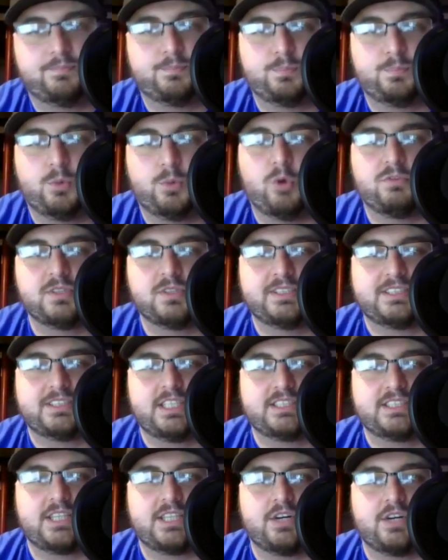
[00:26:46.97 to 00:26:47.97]
Hopefully he
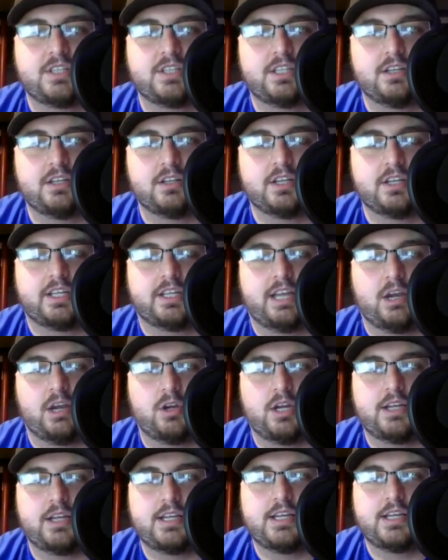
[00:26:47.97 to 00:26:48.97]
stays healthy, unlike
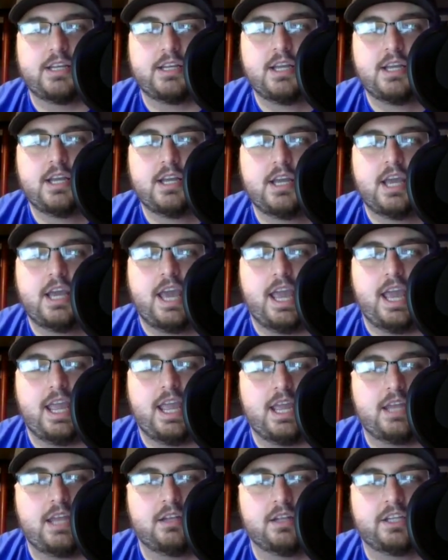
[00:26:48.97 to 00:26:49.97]
Kerryon did.
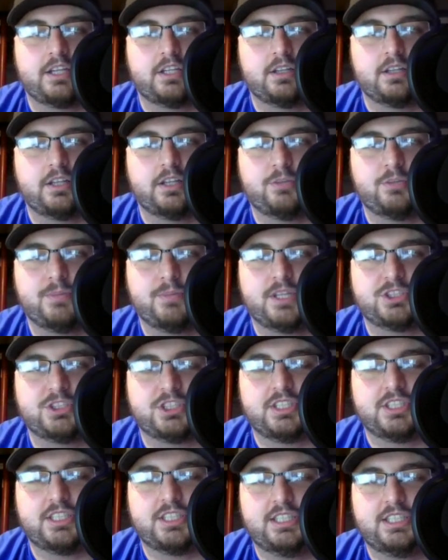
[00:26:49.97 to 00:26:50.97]
And like you
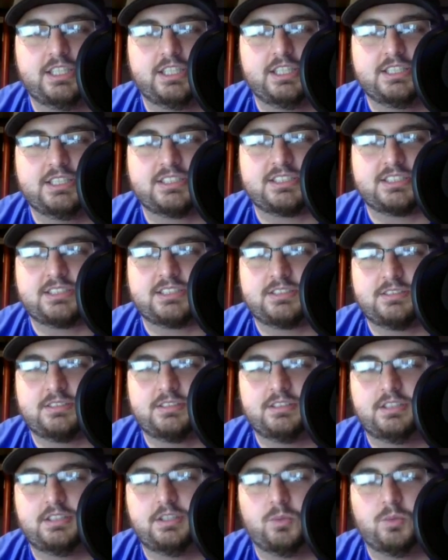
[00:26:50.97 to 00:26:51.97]
mentioned, he is
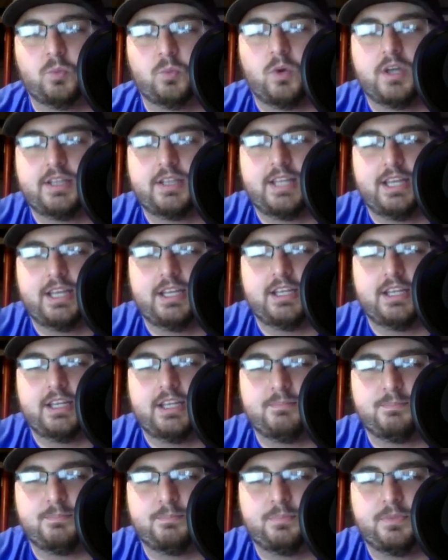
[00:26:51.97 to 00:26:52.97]
what they
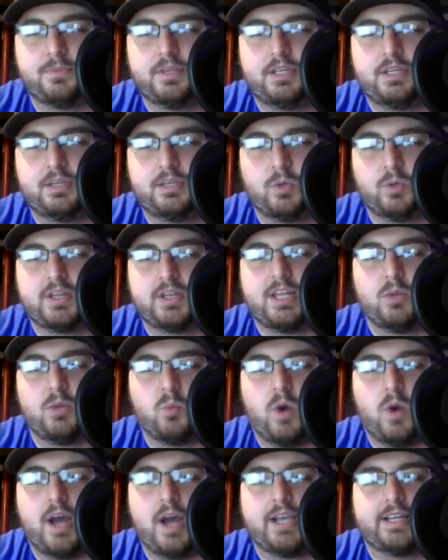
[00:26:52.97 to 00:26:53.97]

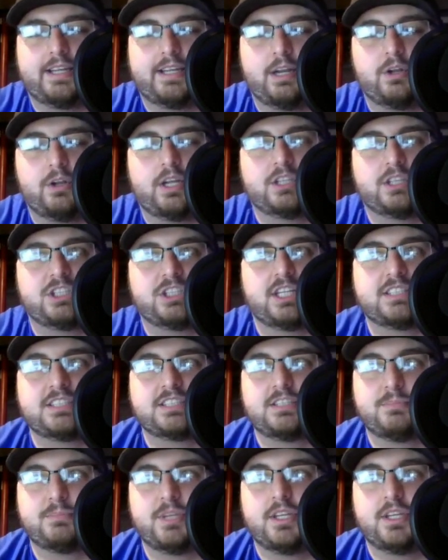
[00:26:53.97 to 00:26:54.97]
wanted Kerryon Johnson
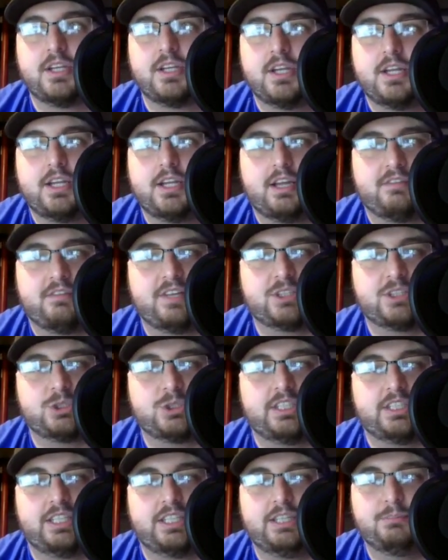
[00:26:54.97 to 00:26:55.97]
to be.
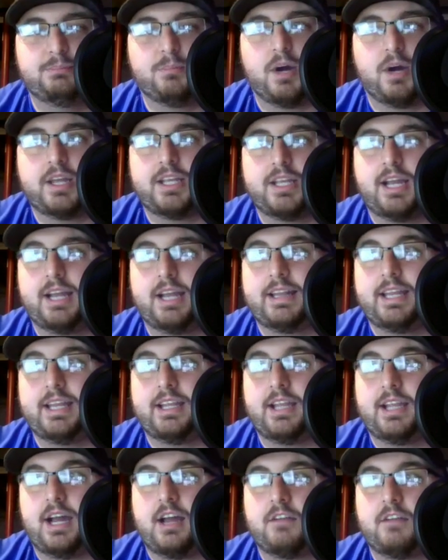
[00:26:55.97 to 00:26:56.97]
Eventually, he might. I
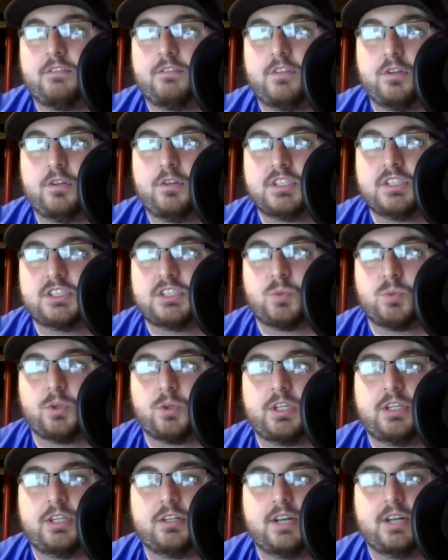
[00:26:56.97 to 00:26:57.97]
think out of this
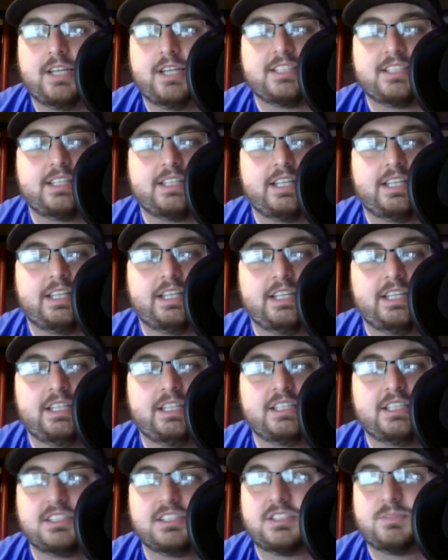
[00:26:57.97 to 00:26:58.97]
rookie class, I think
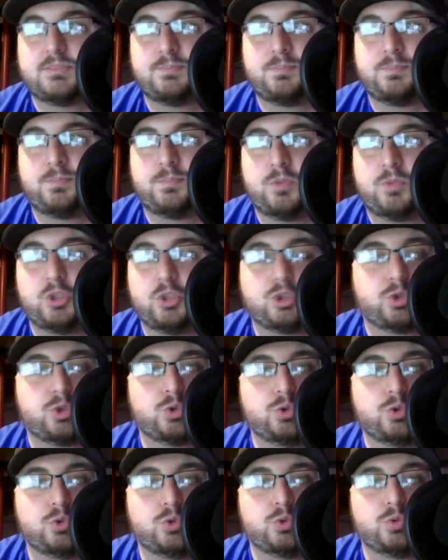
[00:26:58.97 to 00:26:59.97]
he is the
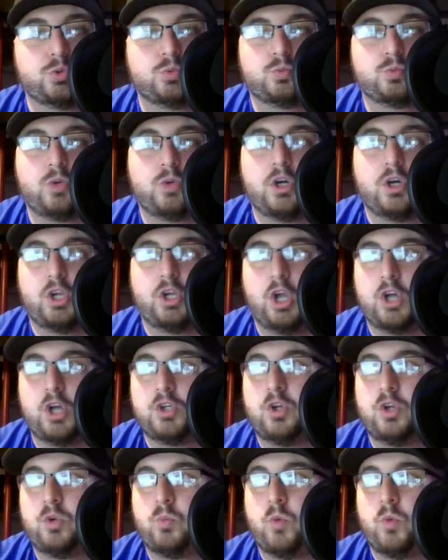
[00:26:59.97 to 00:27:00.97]
true
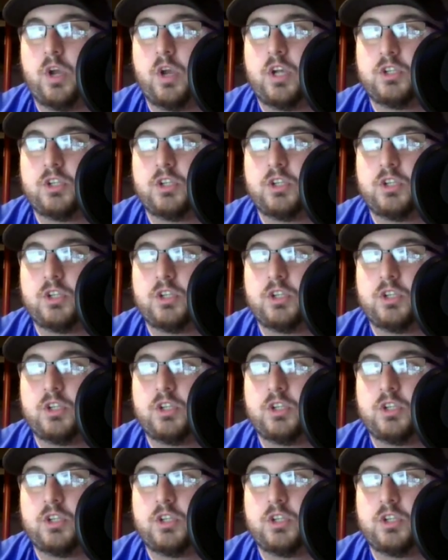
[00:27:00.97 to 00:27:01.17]
one of the